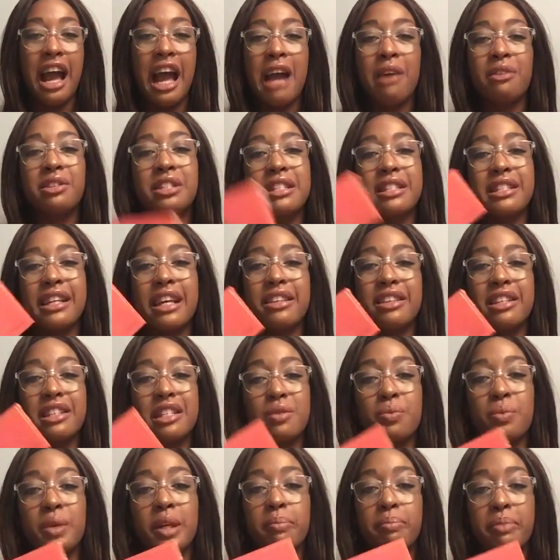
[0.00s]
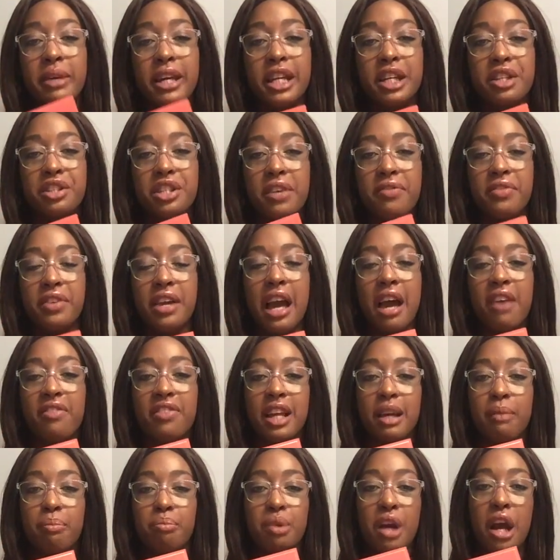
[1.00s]
I would just get the Sweet Peach if you have
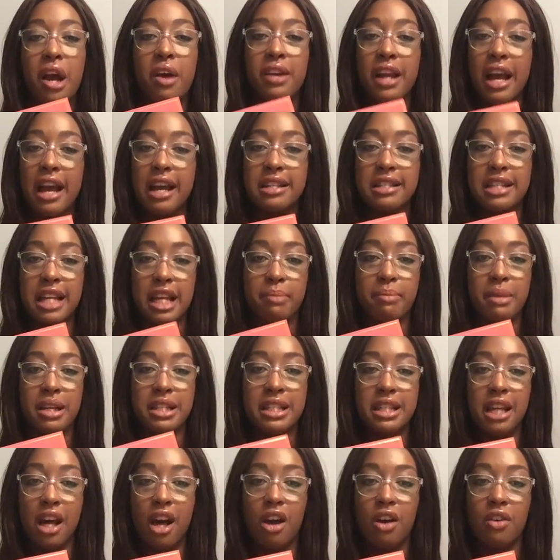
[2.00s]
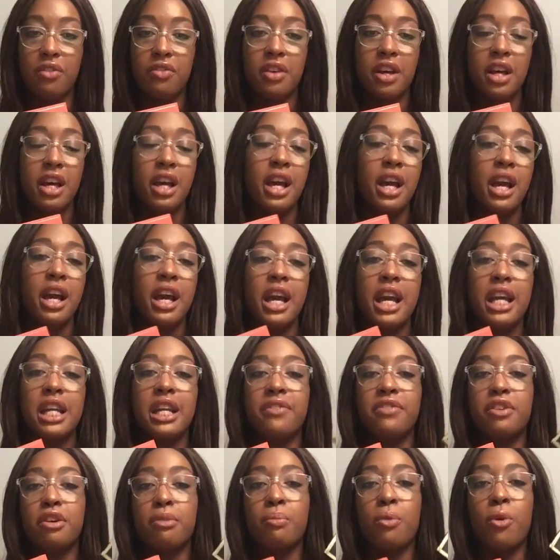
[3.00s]
like brown eyes like myself.
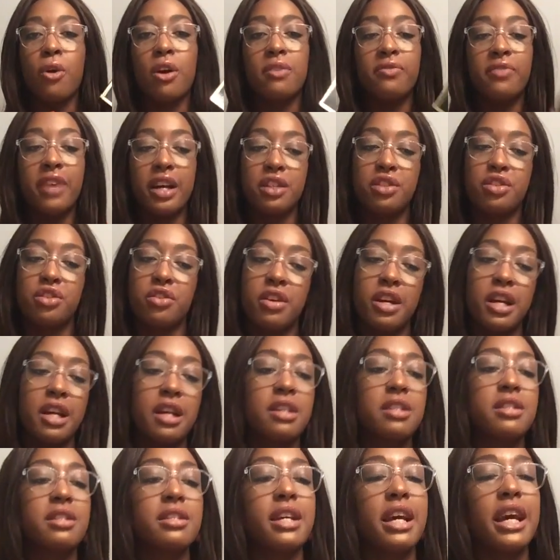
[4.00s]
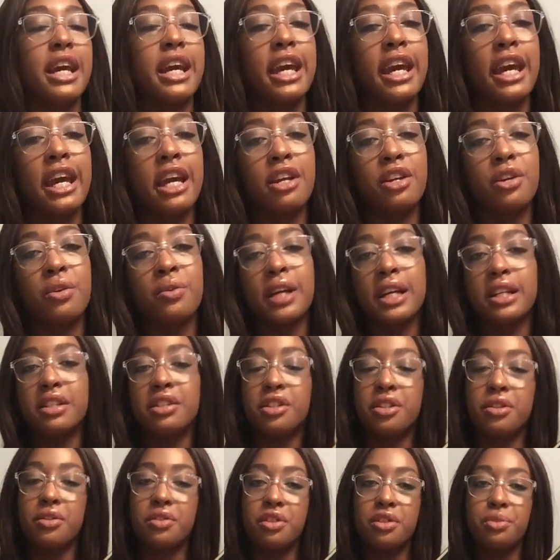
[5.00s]
And if you're more adventurous and you like
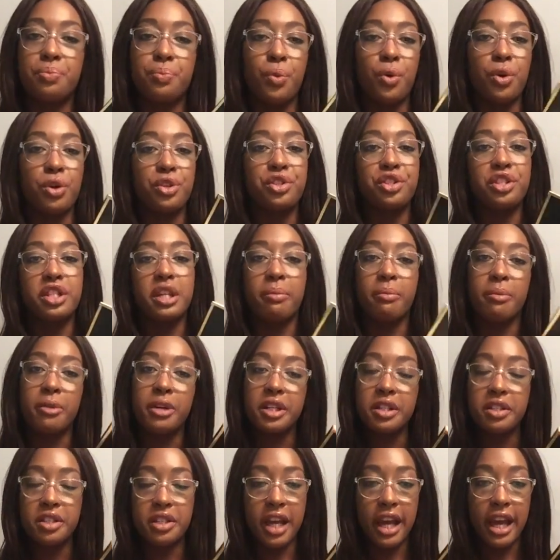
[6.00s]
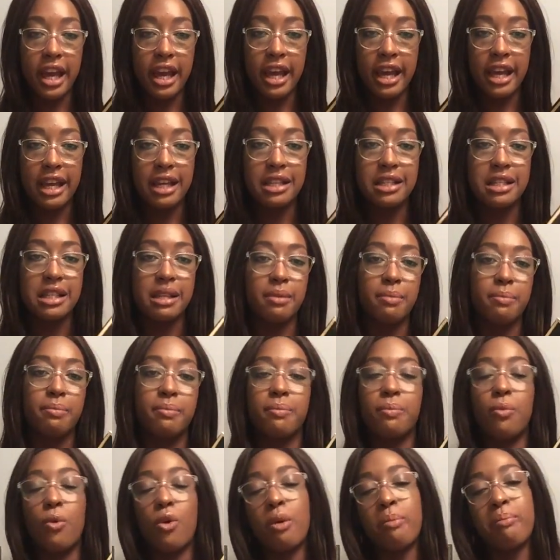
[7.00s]
to use more shimmery shades,
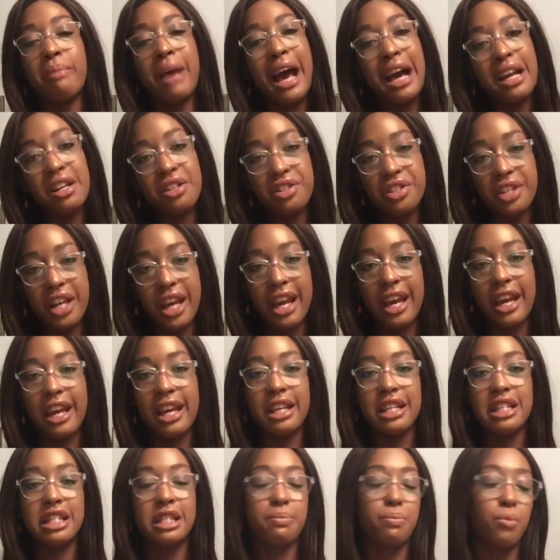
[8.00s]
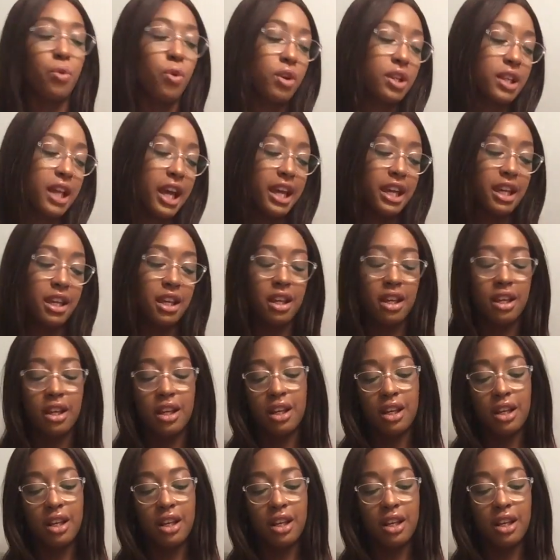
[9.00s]
more matte shades, more like